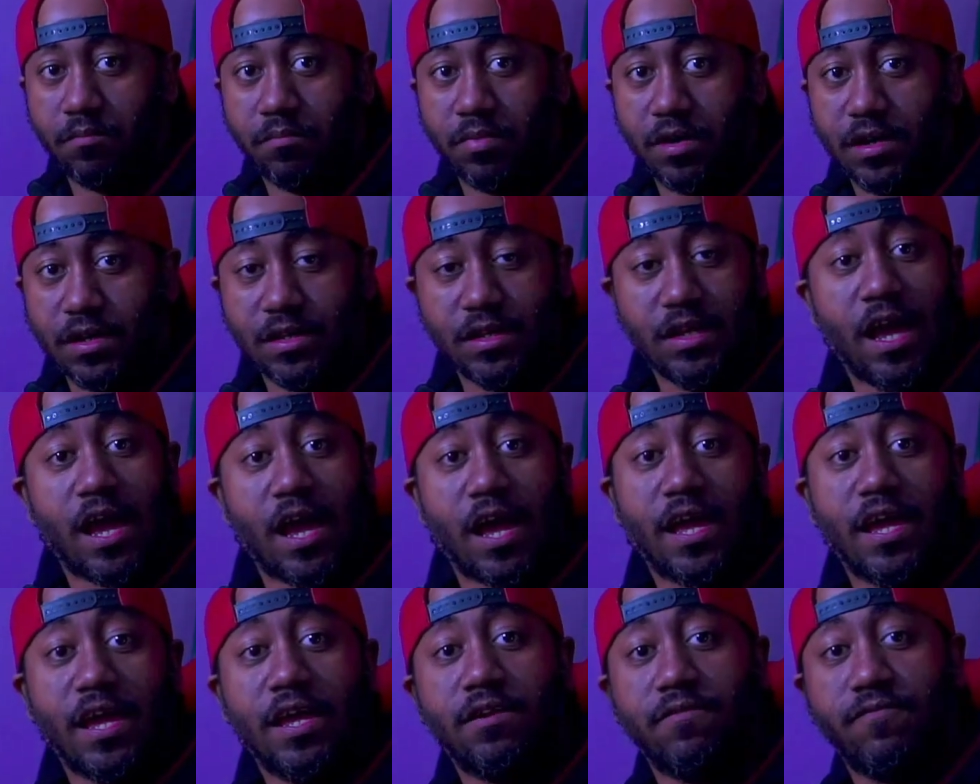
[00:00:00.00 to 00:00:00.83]
But yeah,
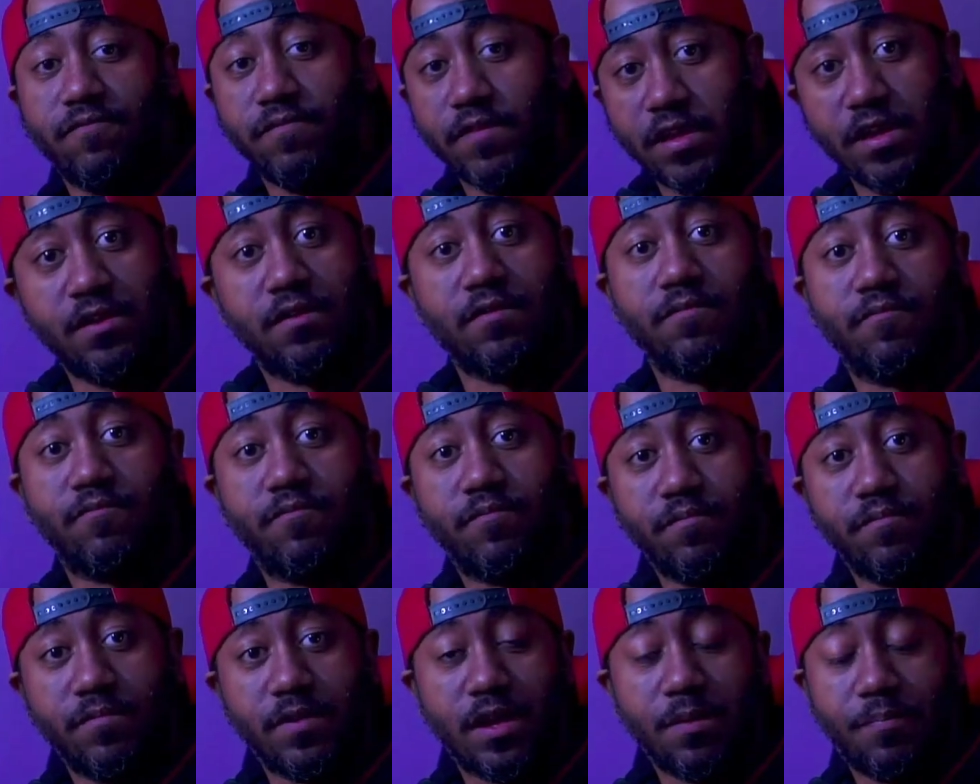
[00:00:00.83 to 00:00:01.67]
in
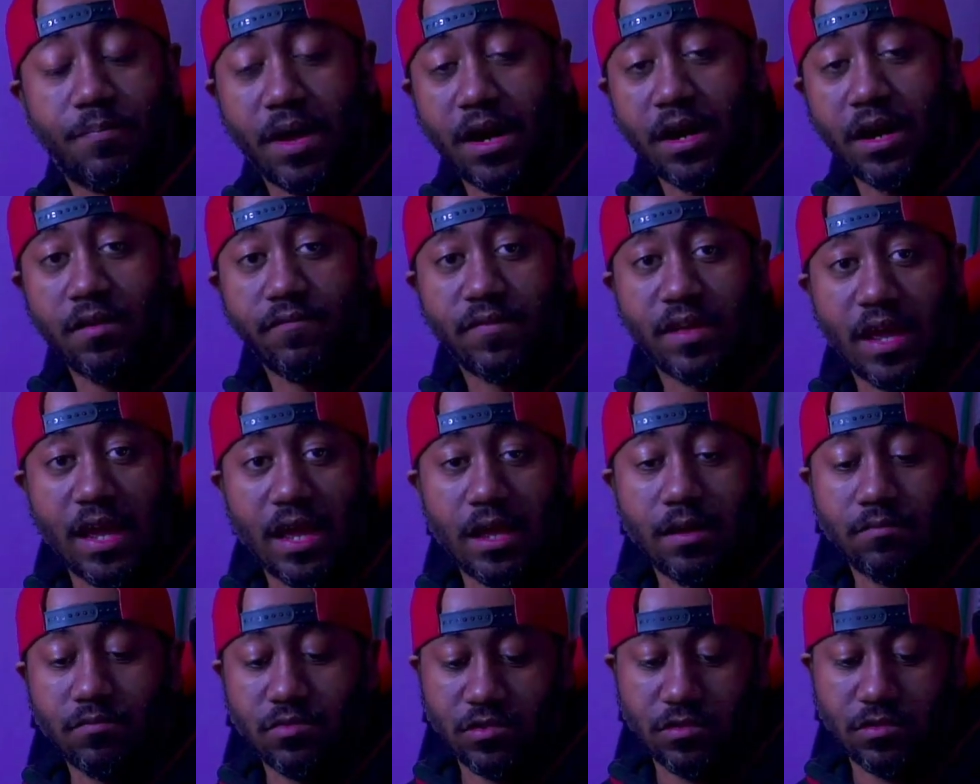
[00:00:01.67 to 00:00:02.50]
competitive
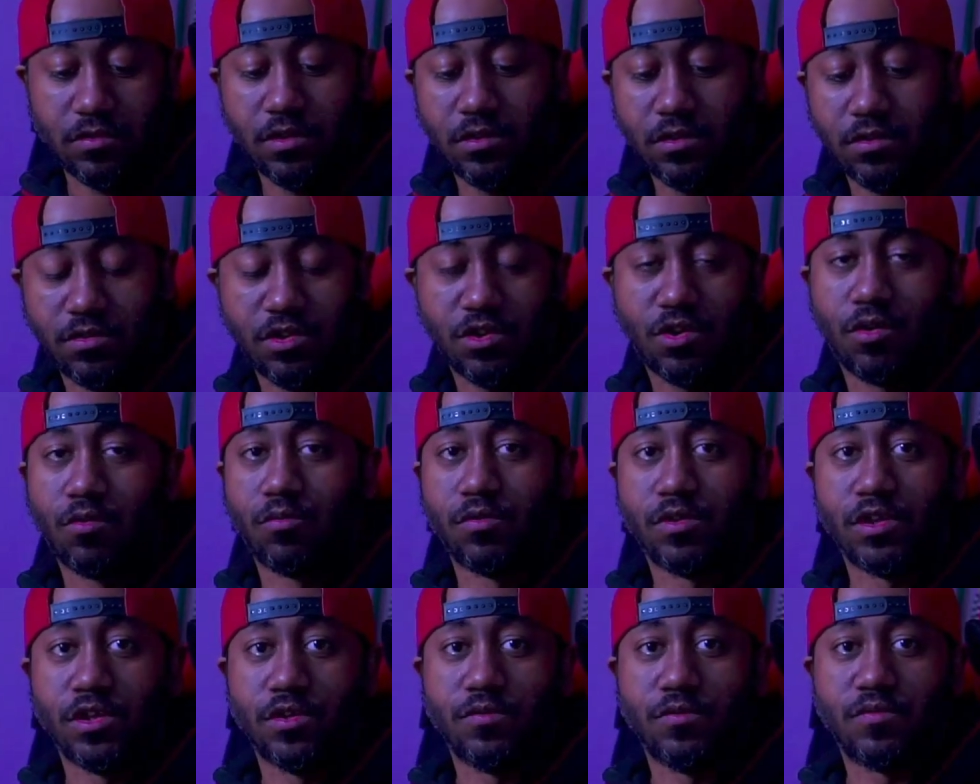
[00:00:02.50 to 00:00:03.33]
games, you don't
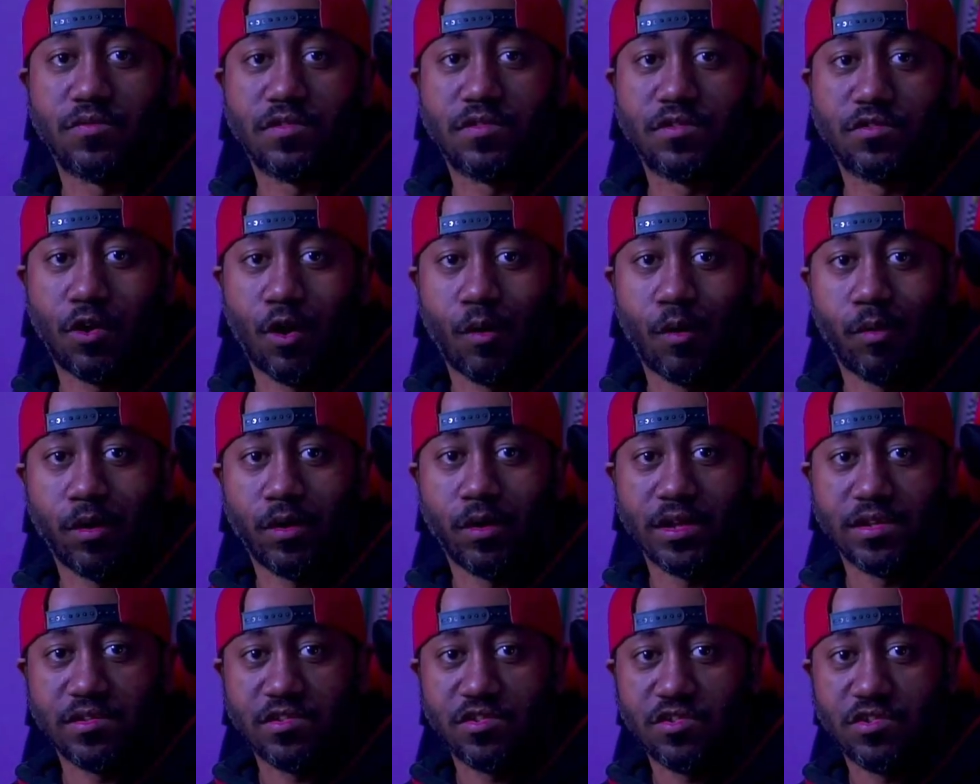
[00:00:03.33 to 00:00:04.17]
want to use the turbo.
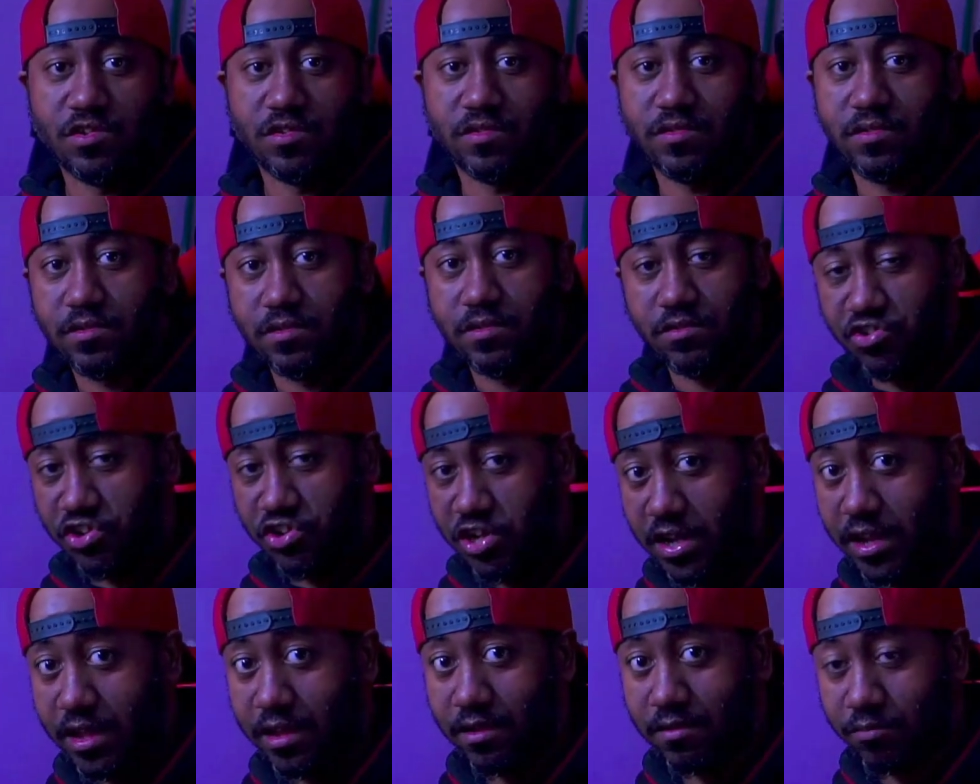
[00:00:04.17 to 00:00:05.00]
It's just
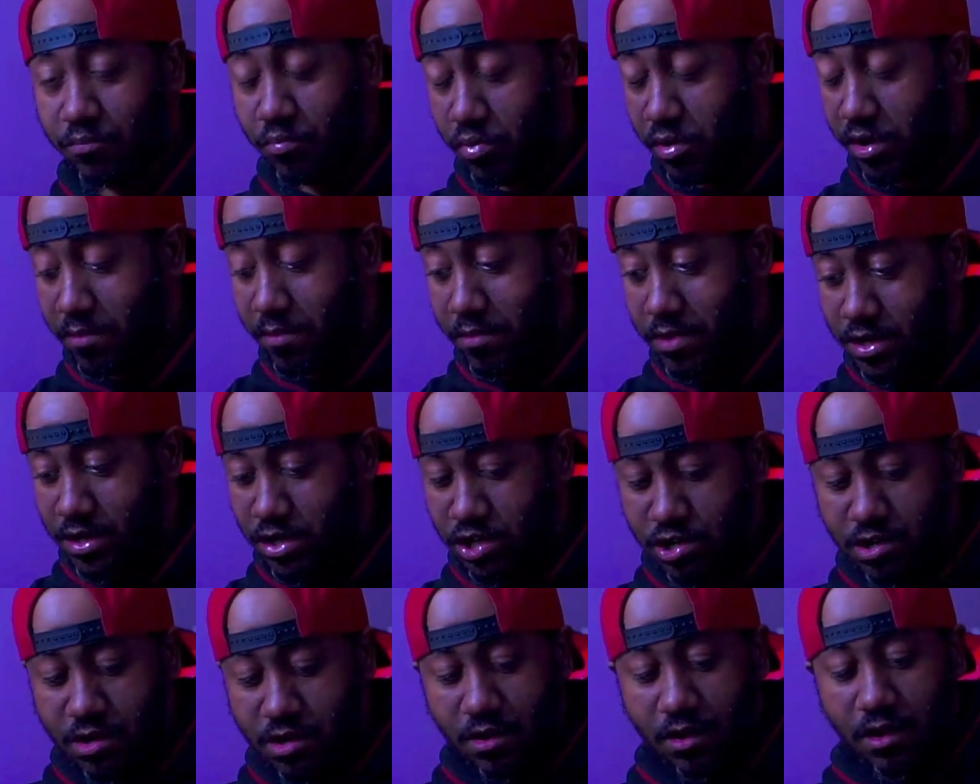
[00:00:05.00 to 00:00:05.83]
cheating, pretty
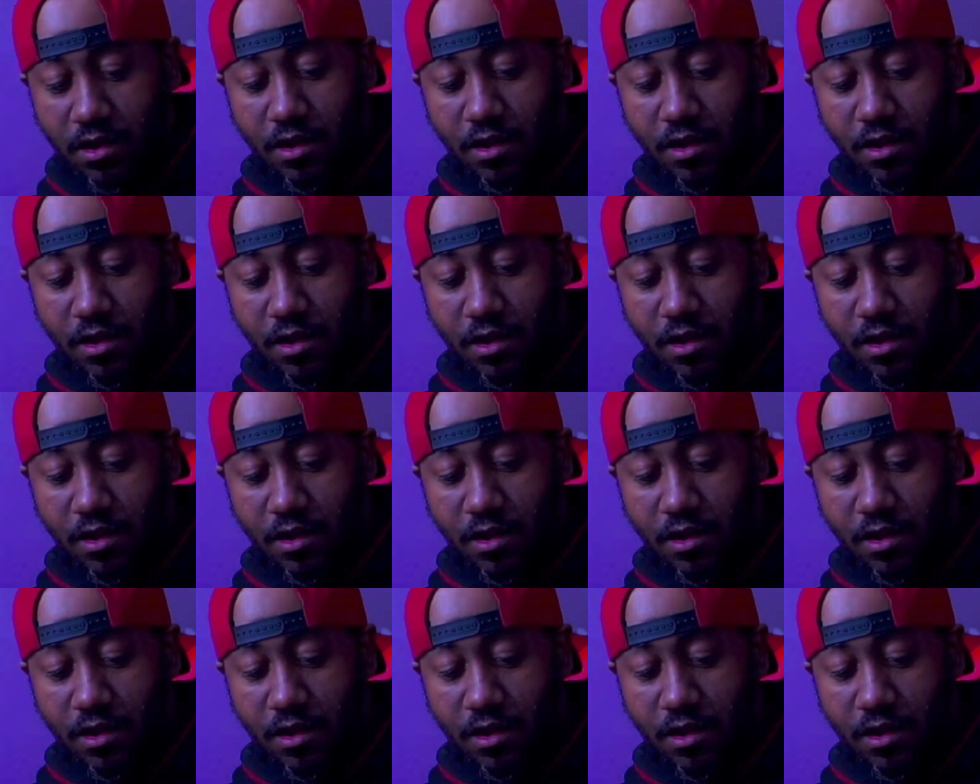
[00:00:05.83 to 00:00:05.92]
much.